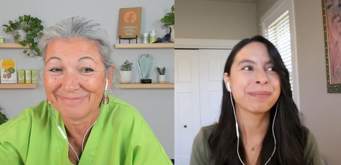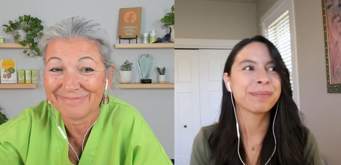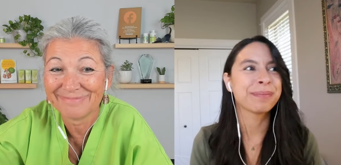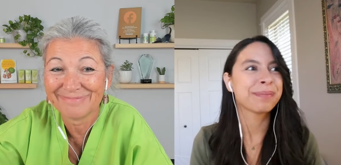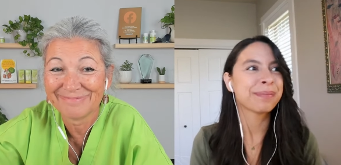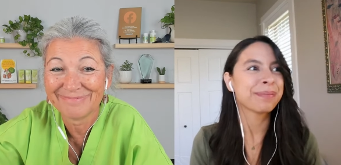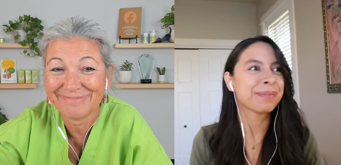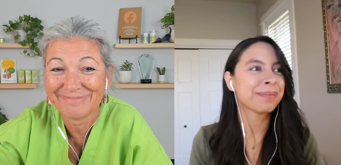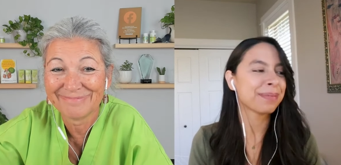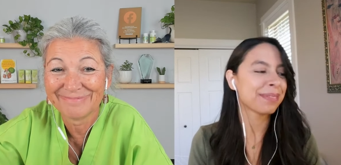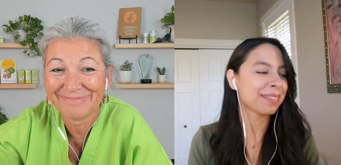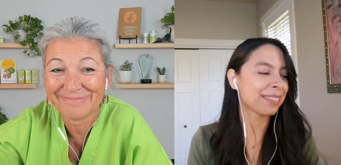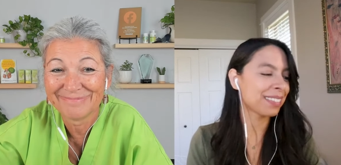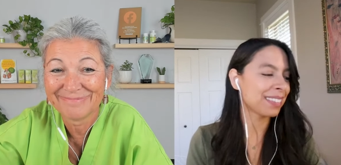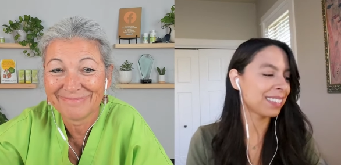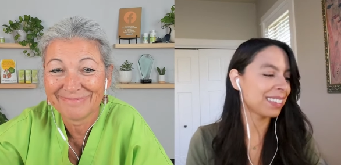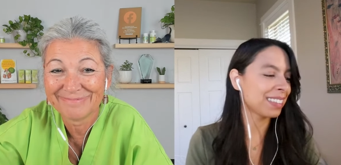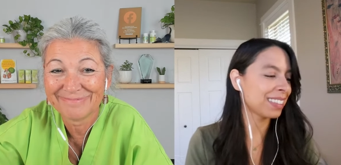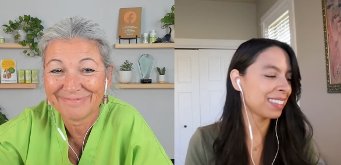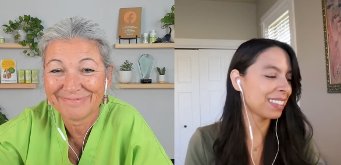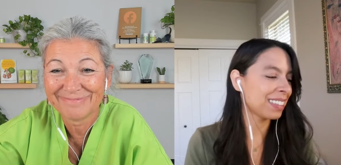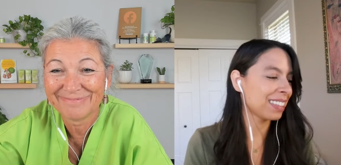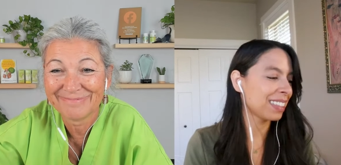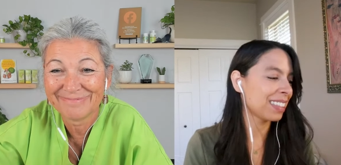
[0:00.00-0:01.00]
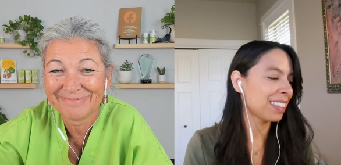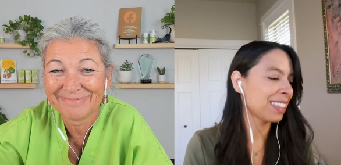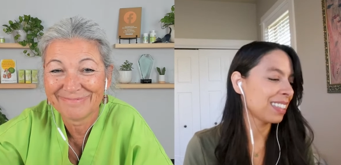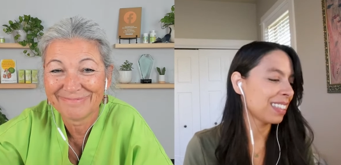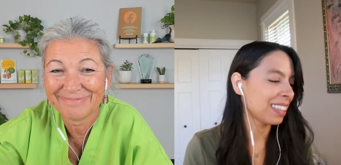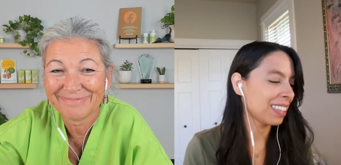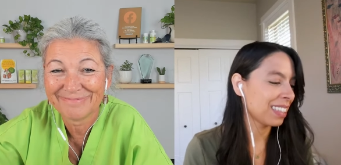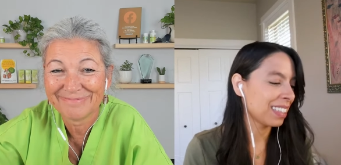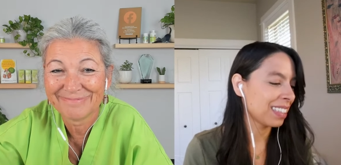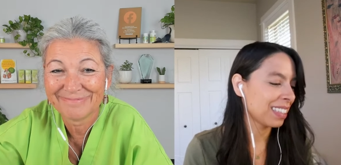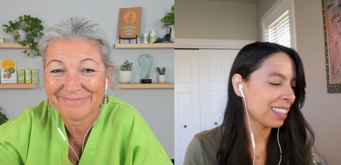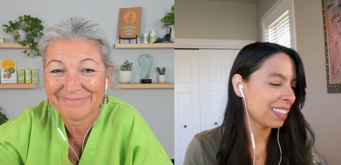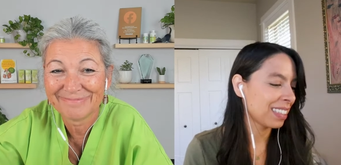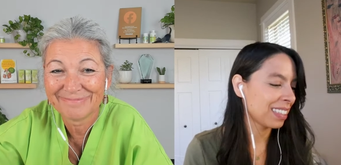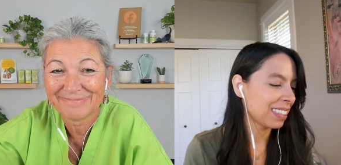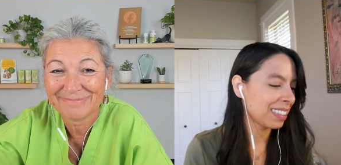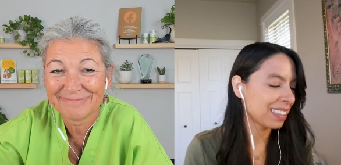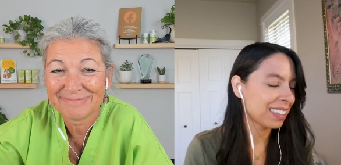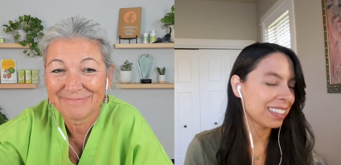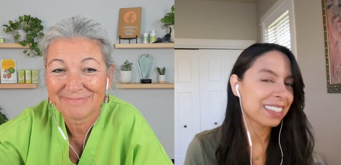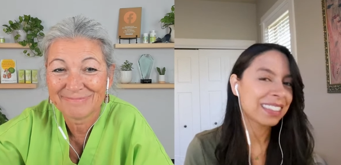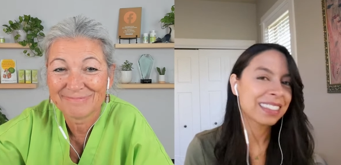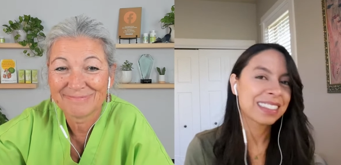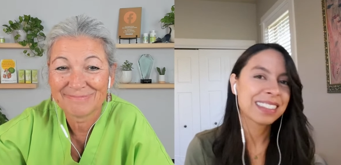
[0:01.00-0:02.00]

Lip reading: (no one is talking)